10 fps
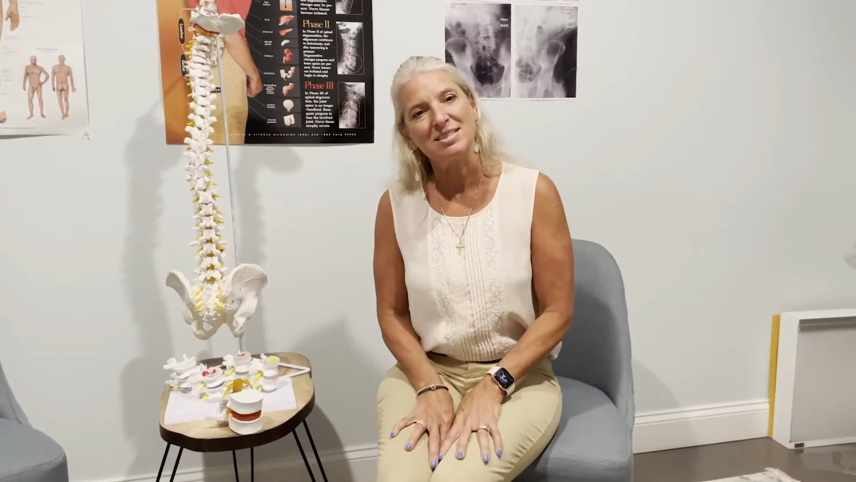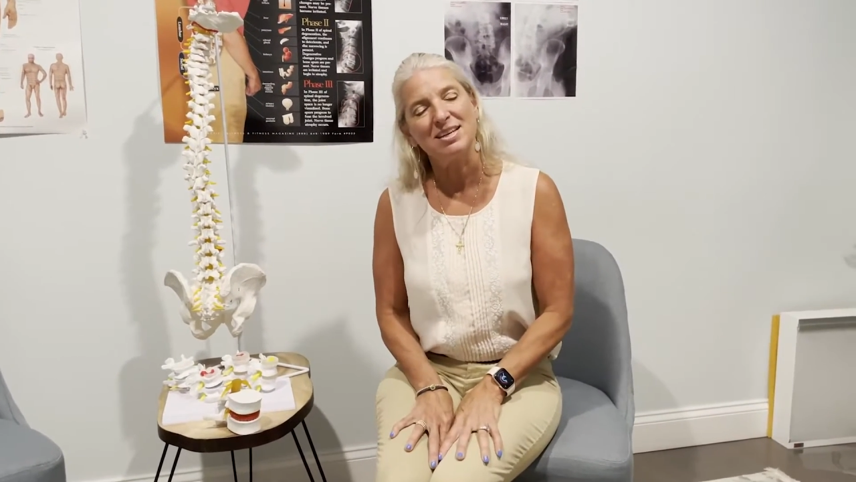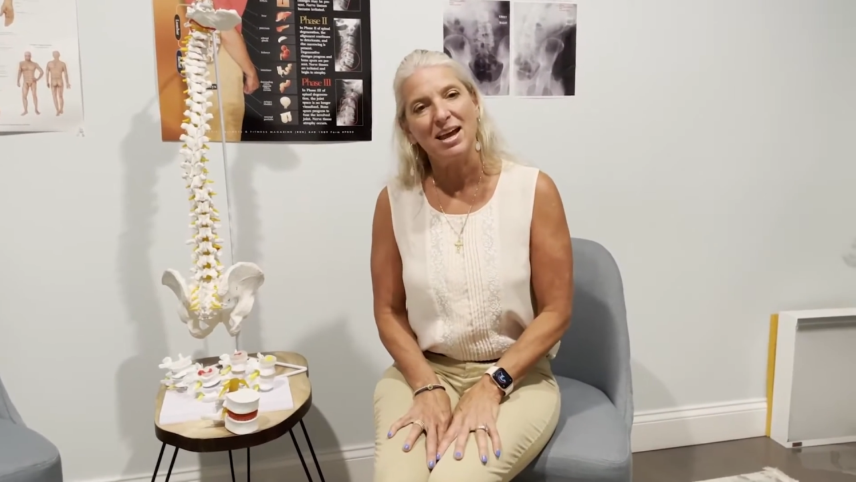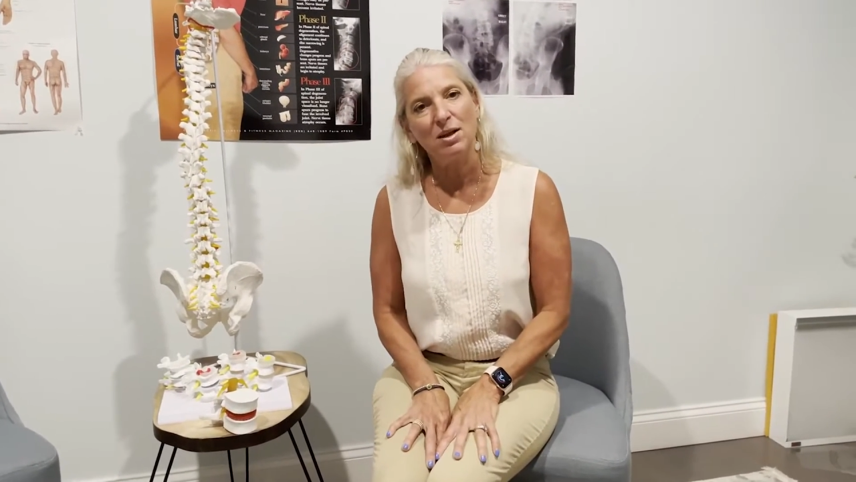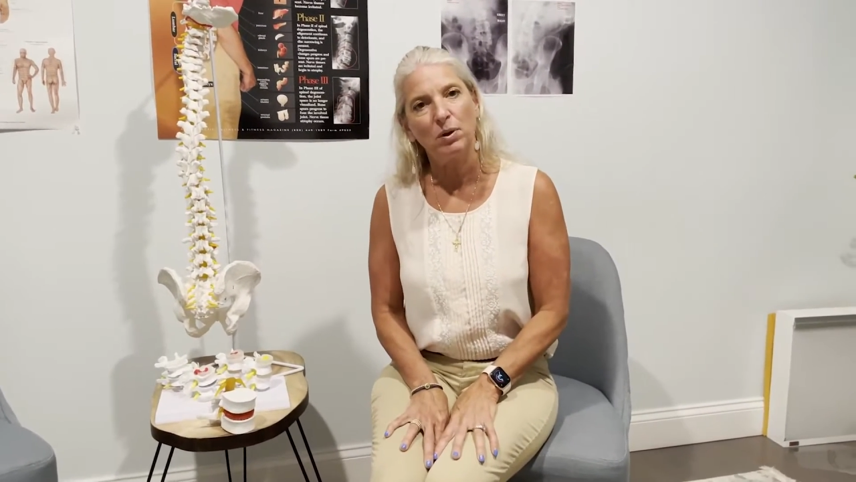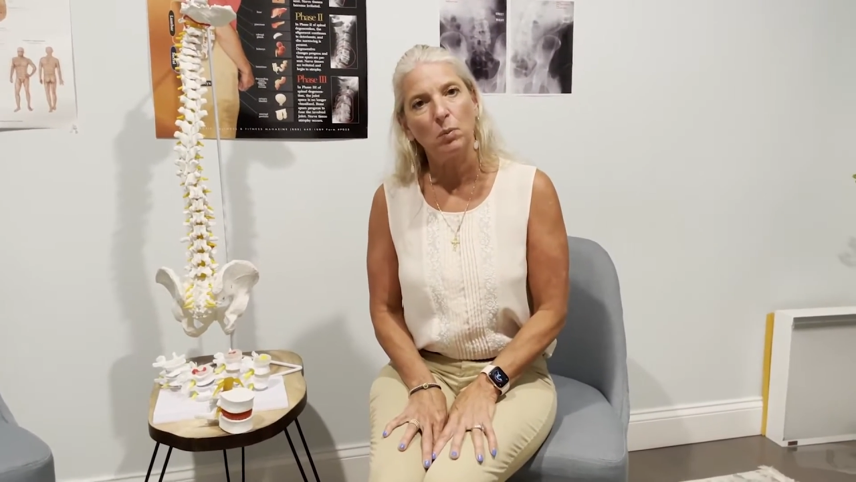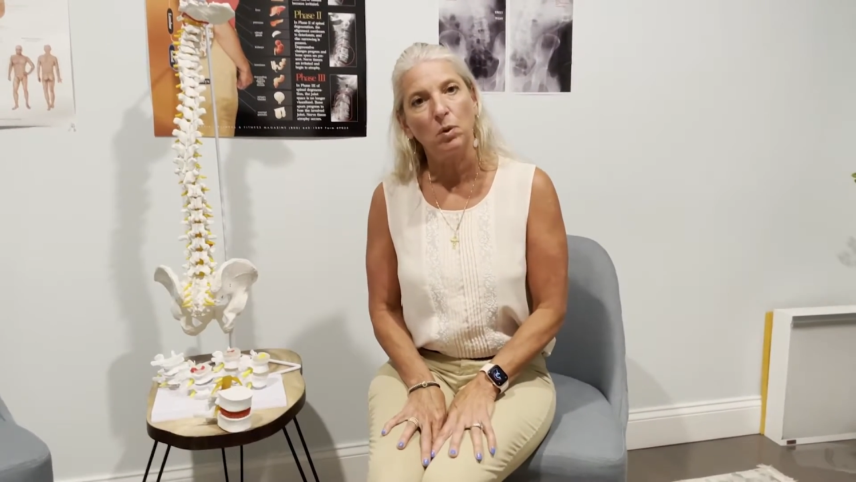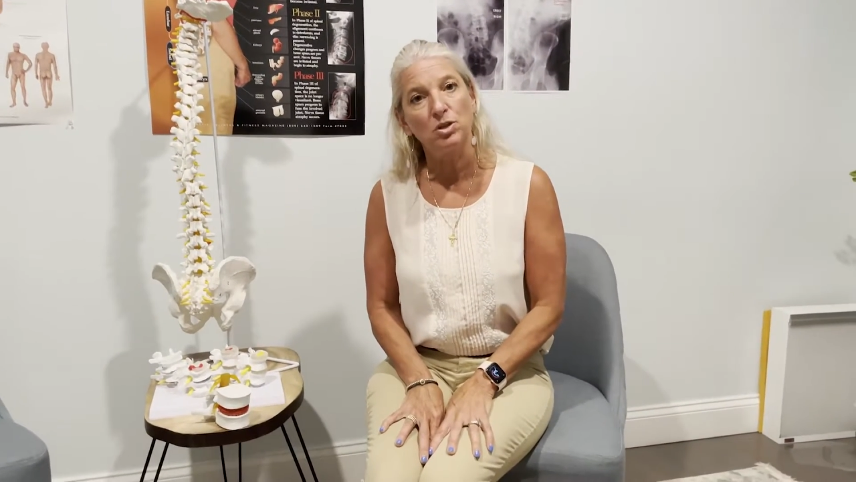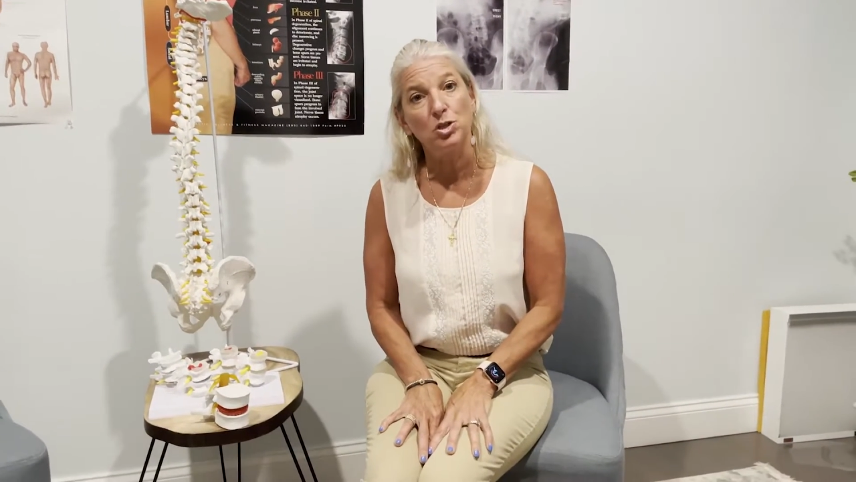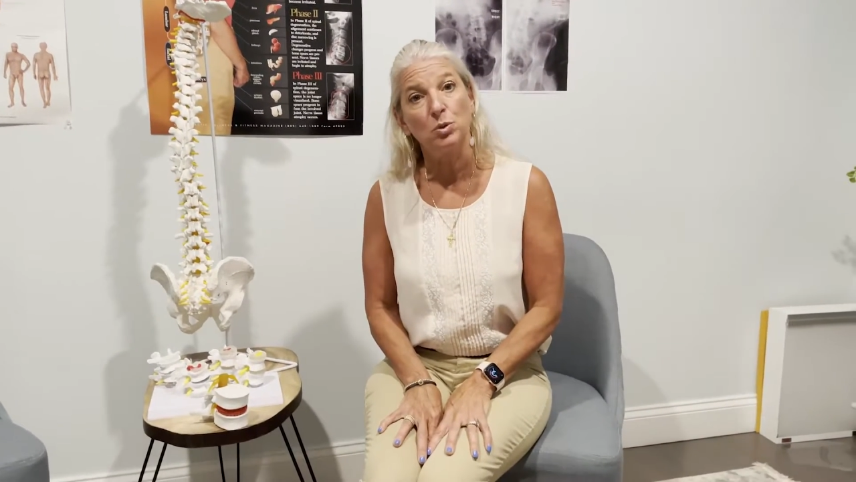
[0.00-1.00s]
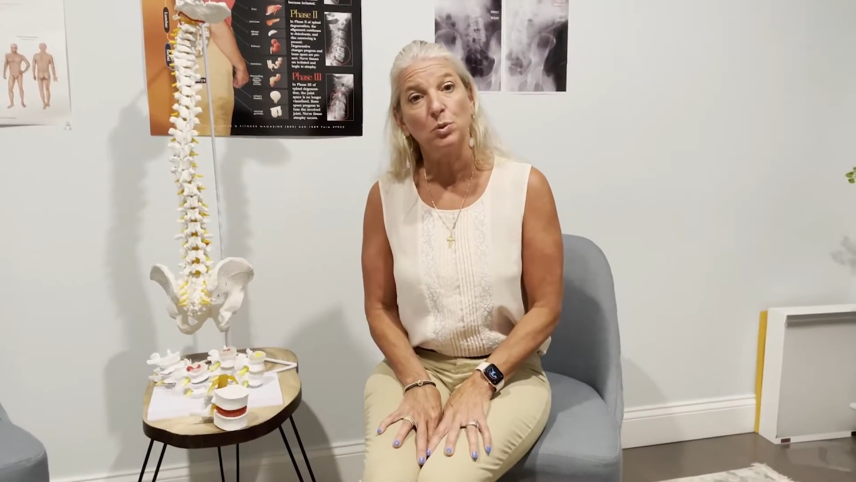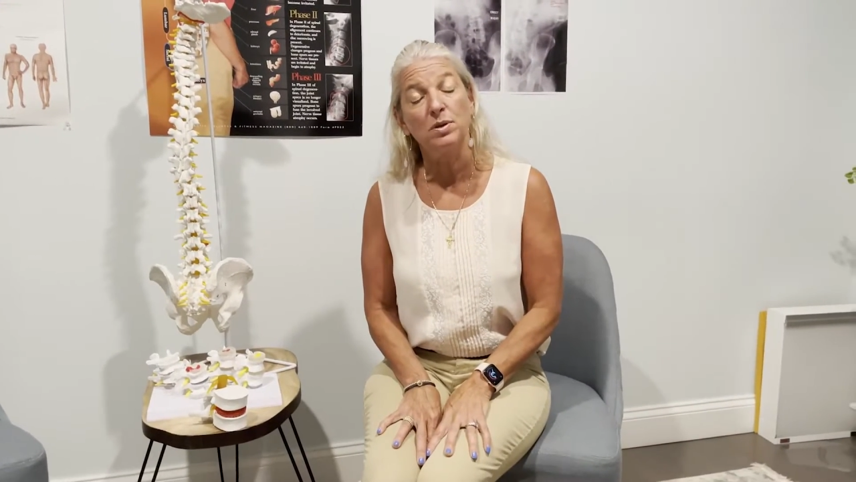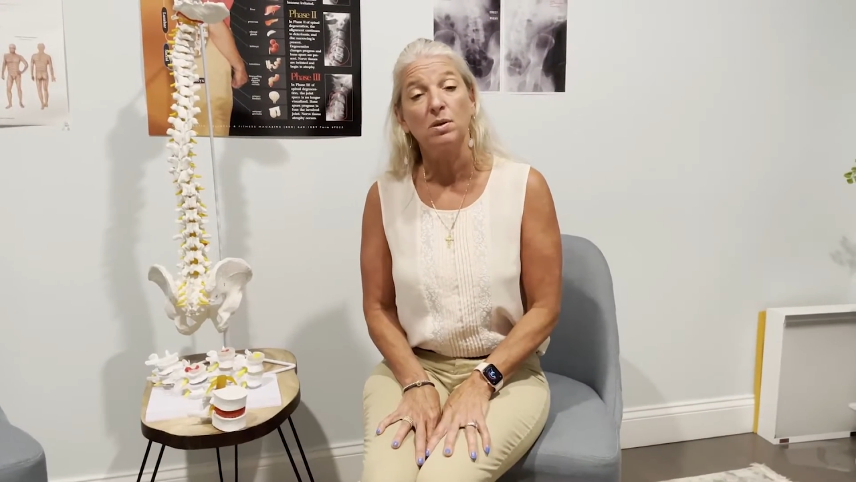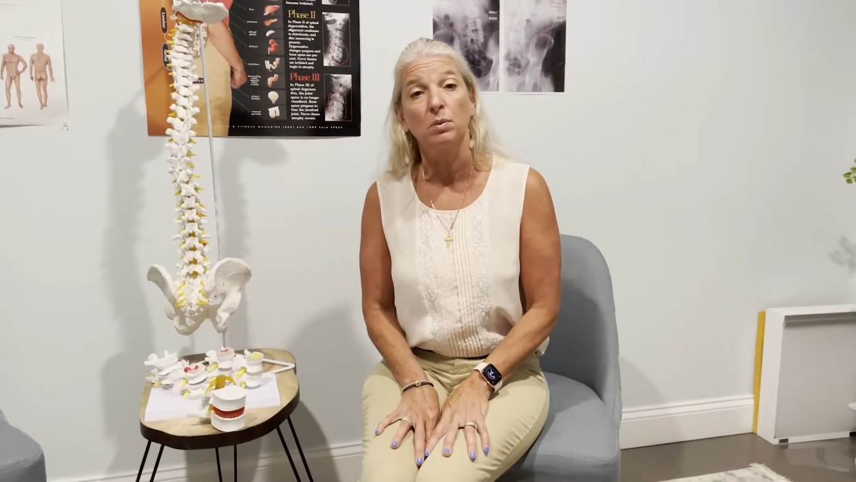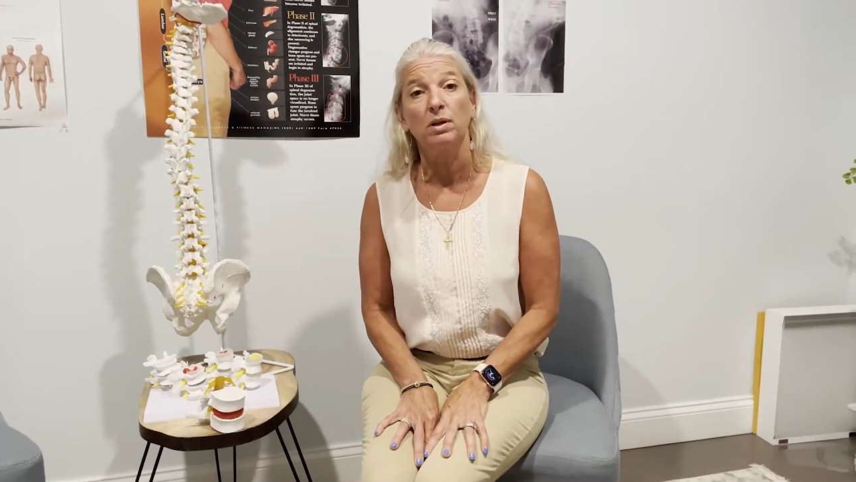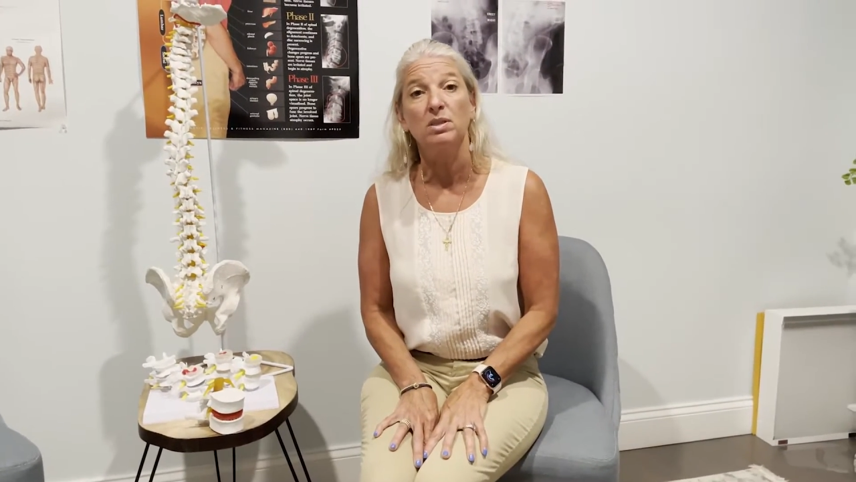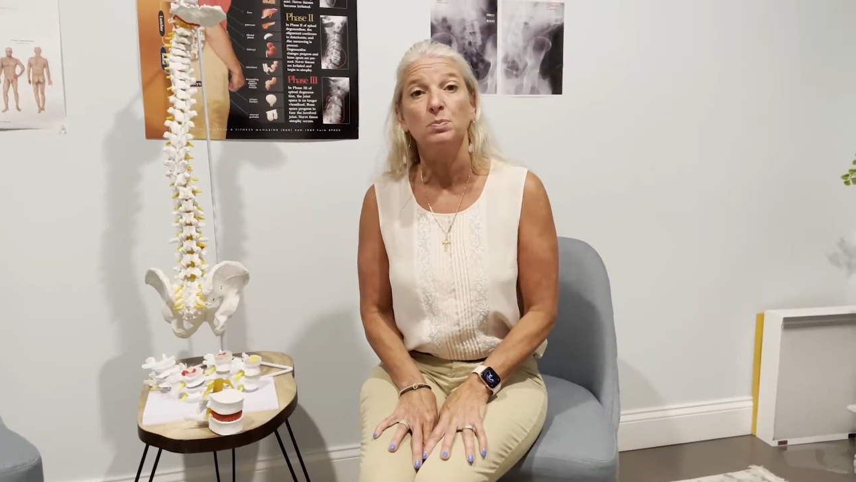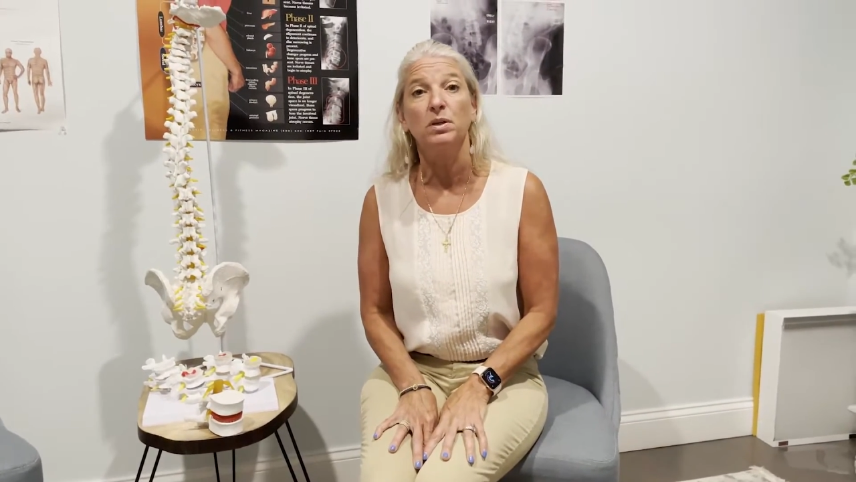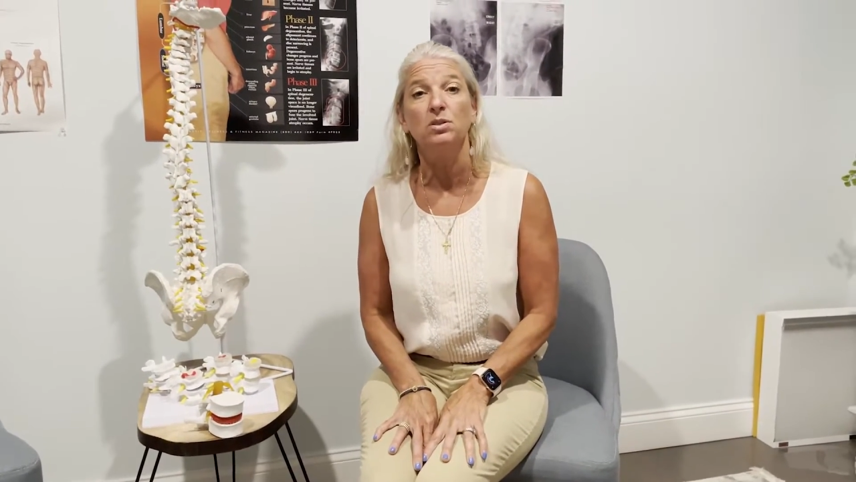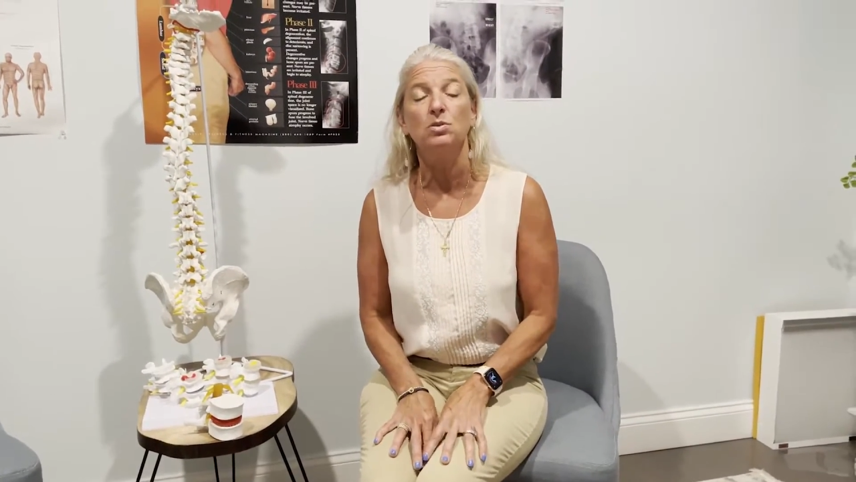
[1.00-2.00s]
Today what I want to do is I want to
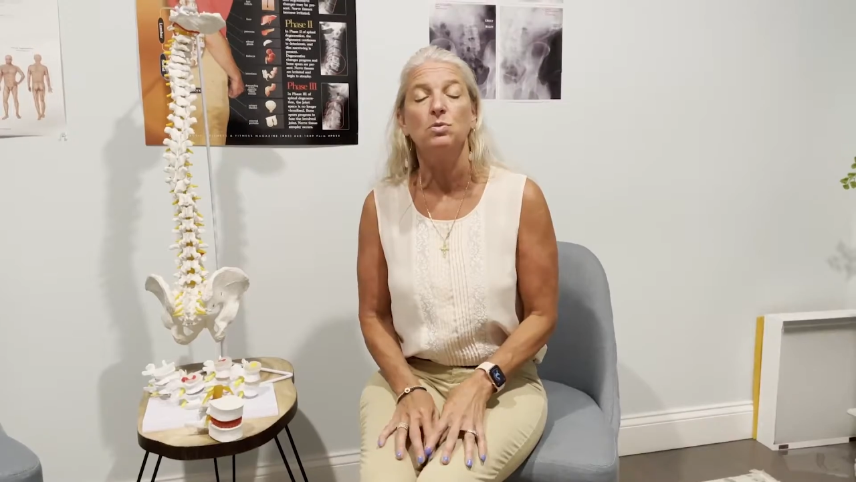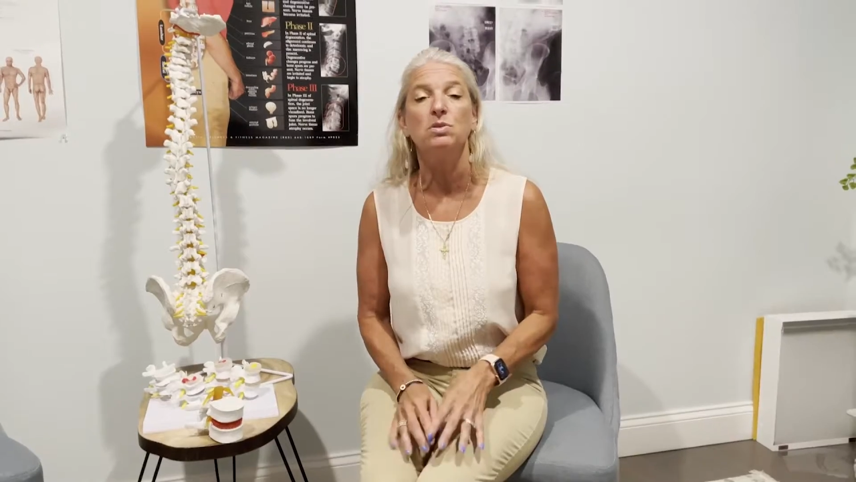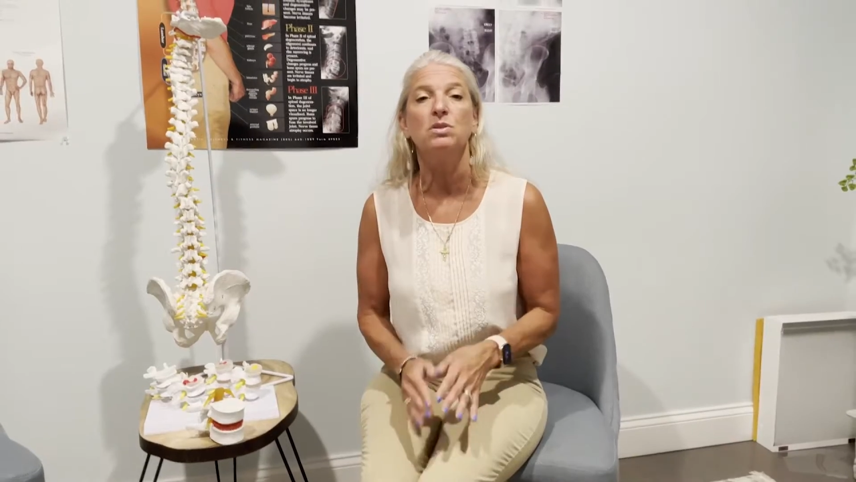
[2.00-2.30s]
explain to you the